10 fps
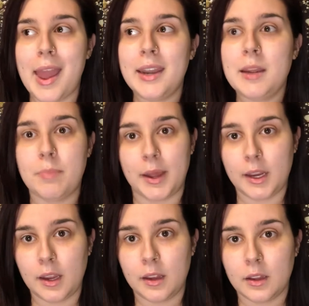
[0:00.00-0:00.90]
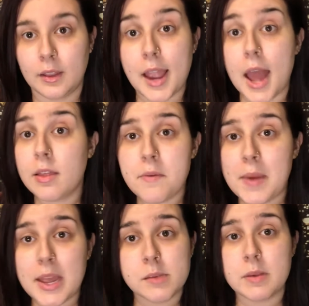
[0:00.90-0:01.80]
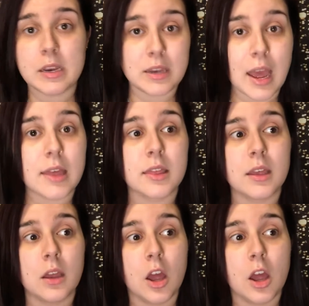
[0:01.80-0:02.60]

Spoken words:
anybody, like, I love my husband to death,